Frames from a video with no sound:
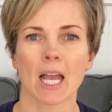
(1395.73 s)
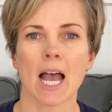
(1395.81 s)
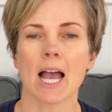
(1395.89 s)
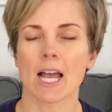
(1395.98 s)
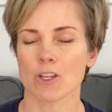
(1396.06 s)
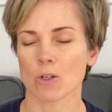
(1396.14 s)

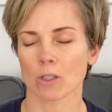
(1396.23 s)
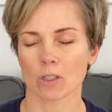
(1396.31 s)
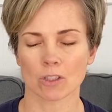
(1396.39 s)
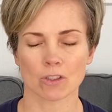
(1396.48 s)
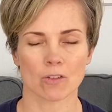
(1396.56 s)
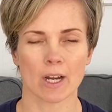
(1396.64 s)
And you can
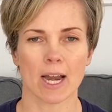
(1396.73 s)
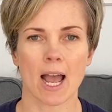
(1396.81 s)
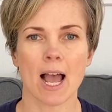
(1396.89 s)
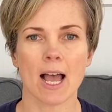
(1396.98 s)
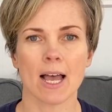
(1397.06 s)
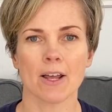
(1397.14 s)
look straight
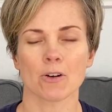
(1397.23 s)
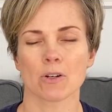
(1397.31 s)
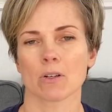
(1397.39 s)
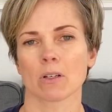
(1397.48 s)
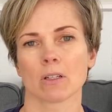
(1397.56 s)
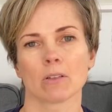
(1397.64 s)
ahead or you
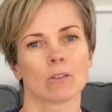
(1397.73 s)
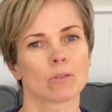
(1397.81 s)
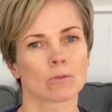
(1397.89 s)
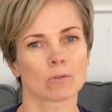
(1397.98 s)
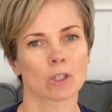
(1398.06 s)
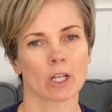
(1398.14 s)
can
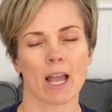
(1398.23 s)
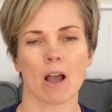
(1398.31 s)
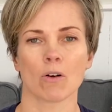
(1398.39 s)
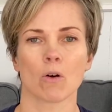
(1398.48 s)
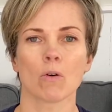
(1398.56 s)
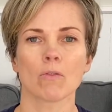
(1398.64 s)
look
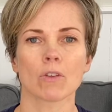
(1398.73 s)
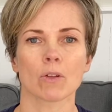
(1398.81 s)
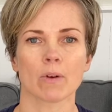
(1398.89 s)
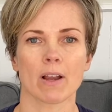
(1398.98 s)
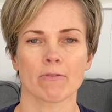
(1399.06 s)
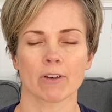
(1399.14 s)
out over the
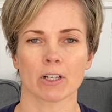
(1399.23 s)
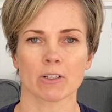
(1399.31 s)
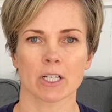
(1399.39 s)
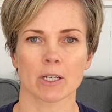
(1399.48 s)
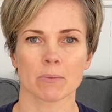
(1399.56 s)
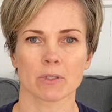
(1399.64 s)
right
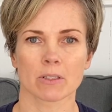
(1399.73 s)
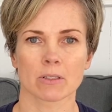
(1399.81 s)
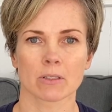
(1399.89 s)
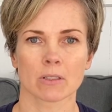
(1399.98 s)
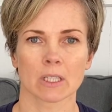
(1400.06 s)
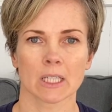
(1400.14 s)
fingertips,
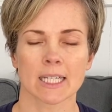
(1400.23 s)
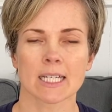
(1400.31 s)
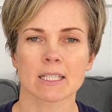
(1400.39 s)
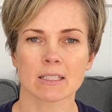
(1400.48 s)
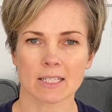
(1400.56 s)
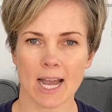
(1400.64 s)

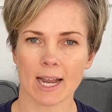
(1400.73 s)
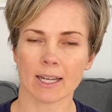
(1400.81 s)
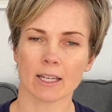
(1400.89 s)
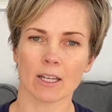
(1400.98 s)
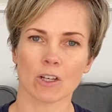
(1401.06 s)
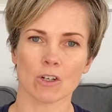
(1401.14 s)

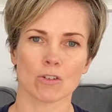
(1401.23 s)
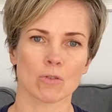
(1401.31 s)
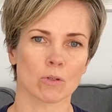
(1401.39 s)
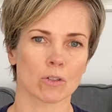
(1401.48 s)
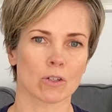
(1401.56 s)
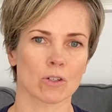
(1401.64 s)
stacking your
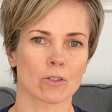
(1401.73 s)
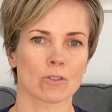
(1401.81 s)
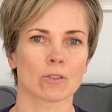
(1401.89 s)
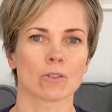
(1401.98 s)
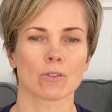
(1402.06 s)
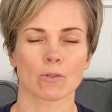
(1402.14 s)
shoulders
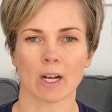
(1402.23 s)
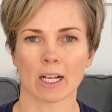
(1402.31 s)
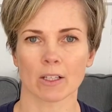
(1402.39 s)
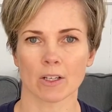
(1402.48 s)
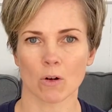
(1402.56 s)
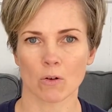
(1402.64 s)

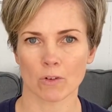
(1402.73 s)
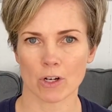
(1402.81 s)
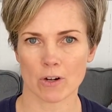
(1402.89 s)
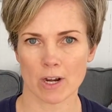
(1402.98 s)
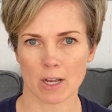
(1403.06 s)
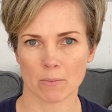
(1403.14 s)
directly over your
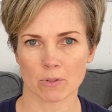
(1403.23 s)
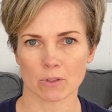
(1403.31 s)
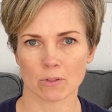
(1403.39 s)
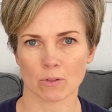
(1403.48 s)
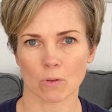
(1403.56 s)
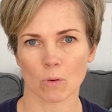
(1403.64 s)

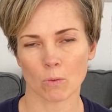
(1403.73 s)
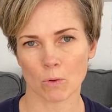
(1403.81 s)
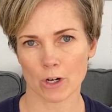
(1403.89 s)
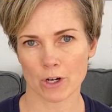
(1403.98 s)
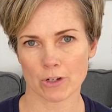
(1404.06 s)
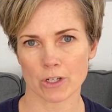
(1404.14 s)
hips,
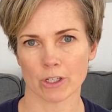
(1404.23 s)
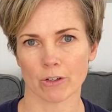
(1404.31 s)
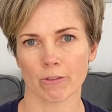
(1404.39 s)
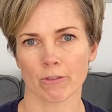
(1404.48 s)
warrior two.